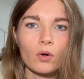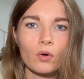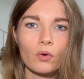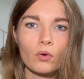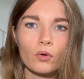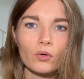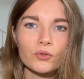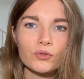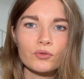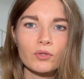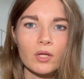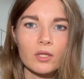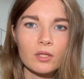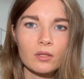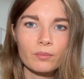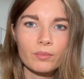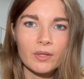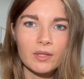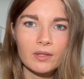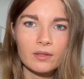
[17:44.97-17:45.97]
hold you like a
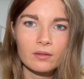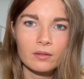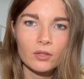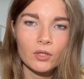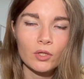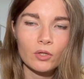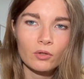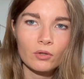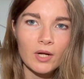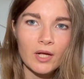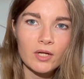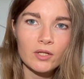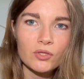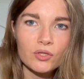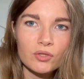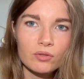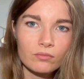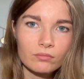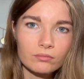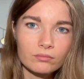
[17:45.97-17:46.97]
bit, you know, like
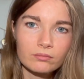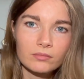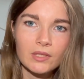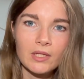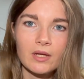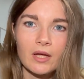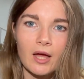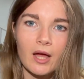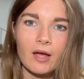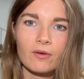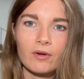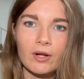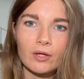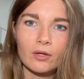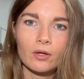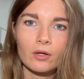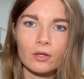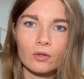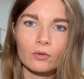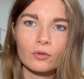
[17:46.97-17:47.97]
have like
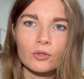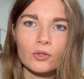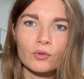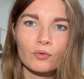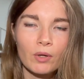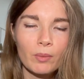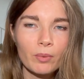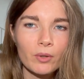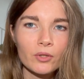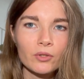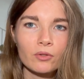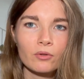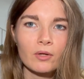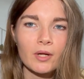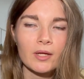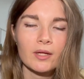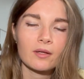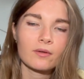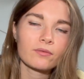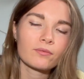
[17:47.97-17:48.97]
a good grip on you,
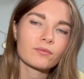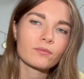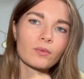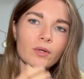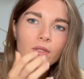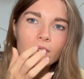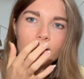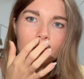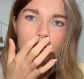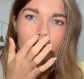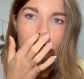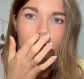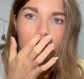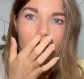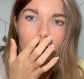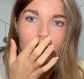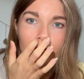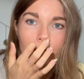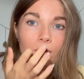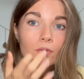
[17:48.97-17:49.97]
like if when,
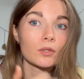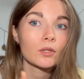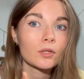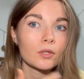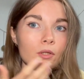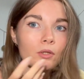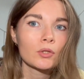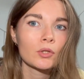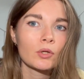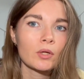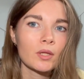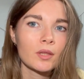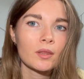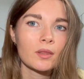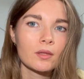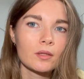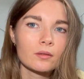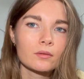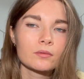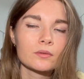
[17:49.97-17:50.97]
you know,
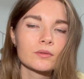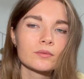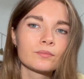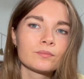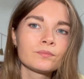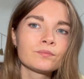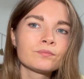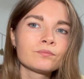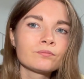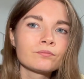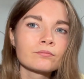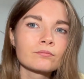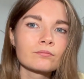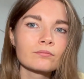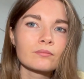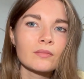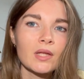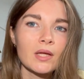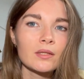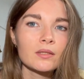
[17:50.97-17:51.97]
in
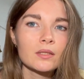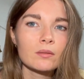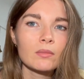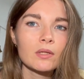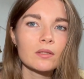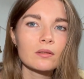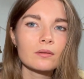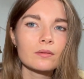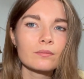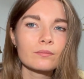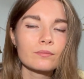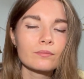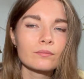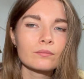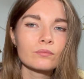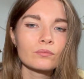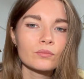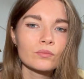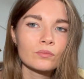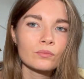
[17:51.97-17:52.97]
intimate
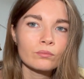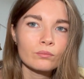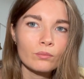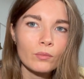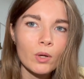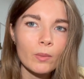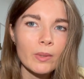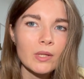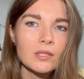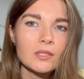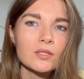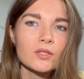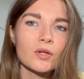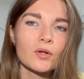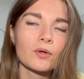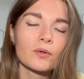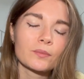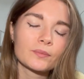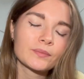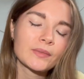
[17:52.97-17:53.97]
moments, you
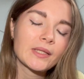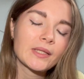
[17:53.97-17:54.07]
know,